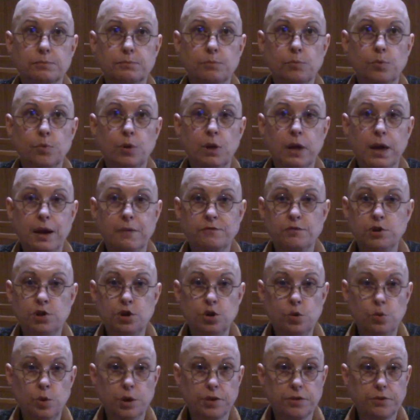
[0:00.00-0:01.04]
will have to
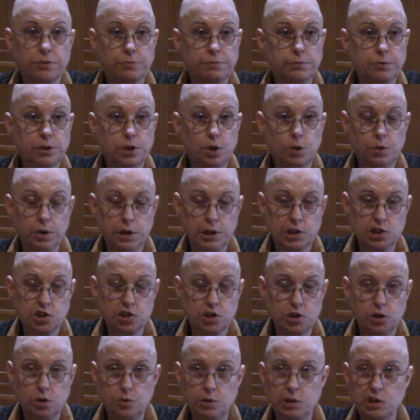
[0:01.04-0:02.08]
do with Dogen
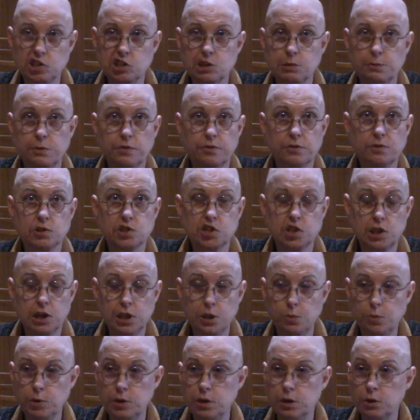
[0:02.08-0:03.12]
Institute and some of the
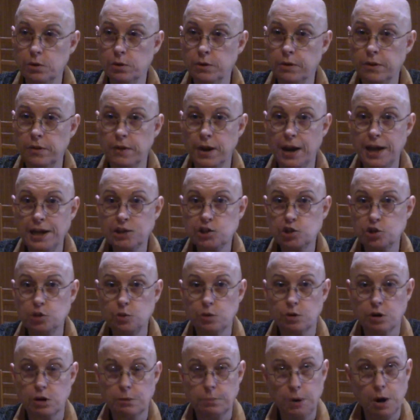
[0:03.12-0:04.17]
study we do. And then the last 2
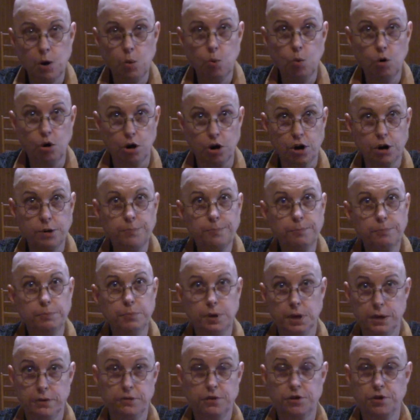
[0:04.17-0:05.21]
are about work,
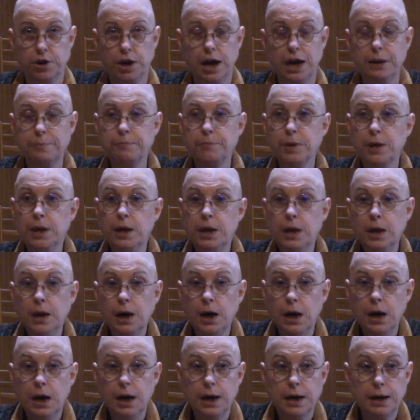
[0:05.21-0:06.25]
believe it or not.
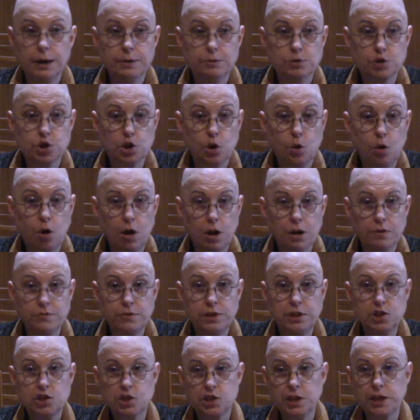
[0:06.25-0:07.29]
So all of
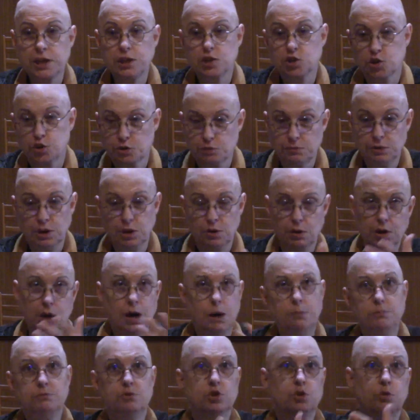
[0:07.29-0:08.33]
these things,
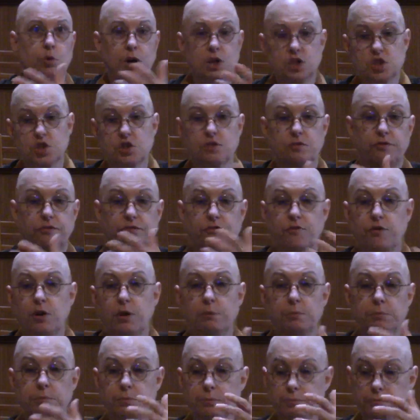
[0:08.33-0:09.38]
come to us
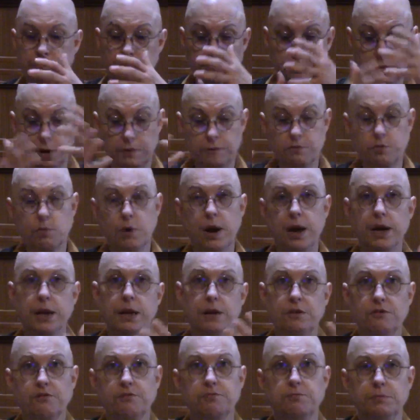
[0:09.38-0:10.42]
from a variety
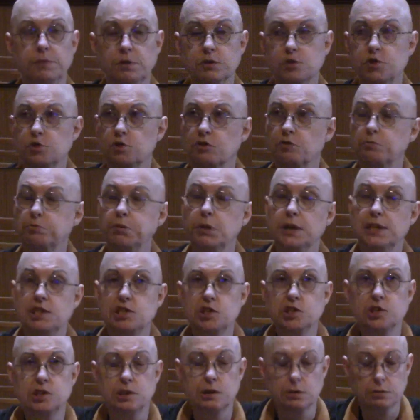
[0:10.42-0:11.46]
of sort of
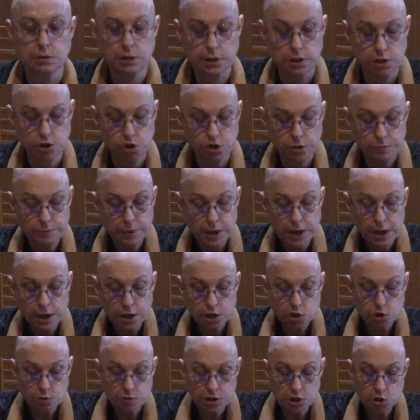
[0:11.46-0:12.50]
places in our lineage.
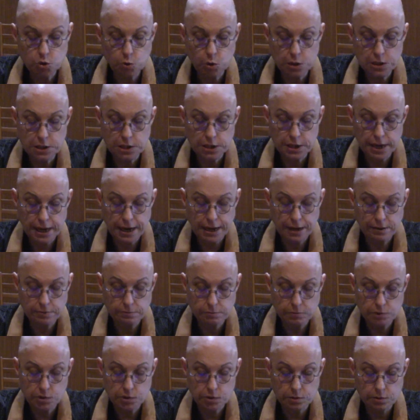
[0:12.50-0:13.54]
So this one today,
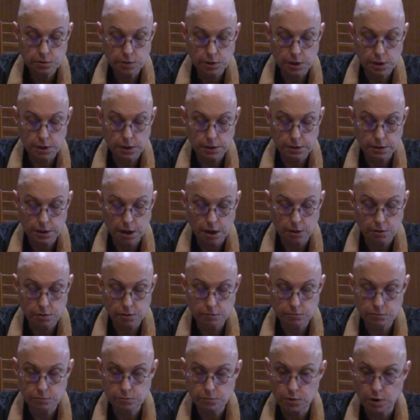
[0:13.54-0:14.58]

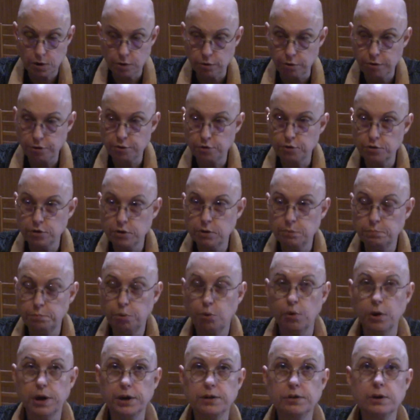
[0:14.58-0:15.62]
our third
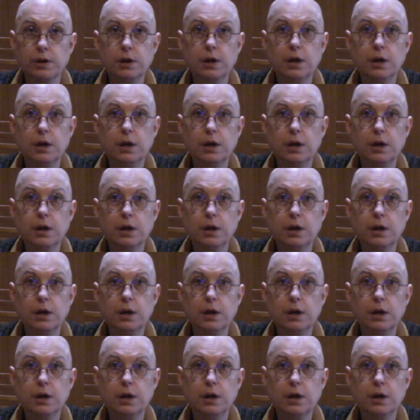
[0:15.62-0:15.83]
point,